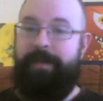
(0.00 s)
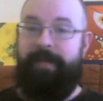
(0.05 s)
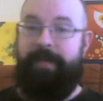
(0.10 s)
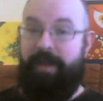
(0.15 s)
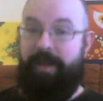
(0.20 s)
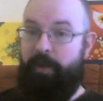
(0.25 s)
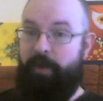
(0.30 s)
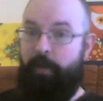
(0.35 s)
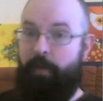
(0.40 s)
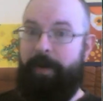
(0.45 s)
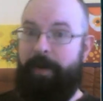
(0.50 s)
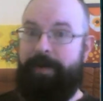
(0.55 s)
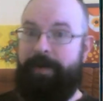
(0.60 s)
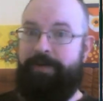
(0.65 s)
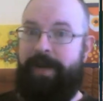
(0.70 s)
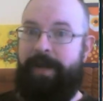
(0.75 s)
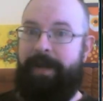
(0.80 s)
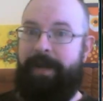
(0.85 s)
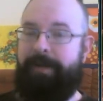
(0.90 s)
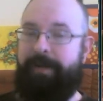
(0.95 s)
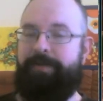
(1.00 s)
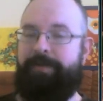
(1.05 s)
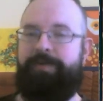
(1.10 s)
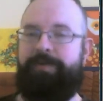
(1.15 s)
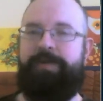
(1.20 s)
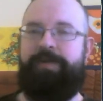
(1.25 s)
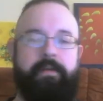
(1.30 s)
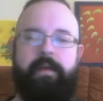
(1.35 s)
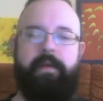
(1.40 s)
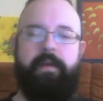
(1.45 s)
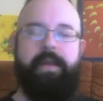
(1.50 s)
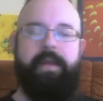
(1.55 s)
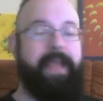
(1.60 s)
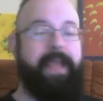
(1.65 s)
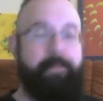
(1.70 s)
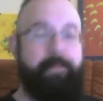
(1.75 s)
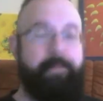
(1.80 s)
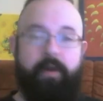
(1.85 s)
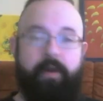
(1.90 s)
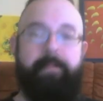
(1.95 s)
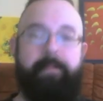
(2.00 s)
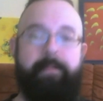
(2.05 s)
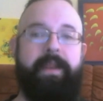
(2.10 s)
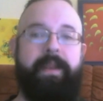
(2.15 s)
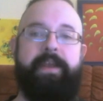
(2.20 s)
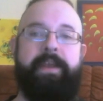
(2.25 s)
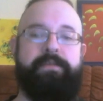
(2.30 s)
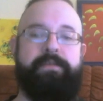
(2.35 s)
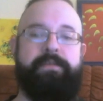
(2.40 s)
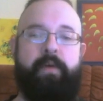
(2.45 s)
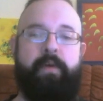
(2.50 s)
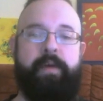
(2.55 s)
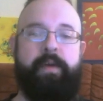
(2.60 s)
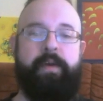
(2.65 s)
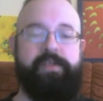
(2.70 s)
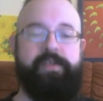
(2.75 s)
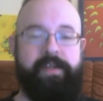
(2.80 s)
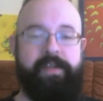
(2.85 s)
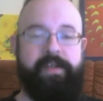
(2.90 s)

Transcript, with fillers: that you want to change. Keep their abilities focused on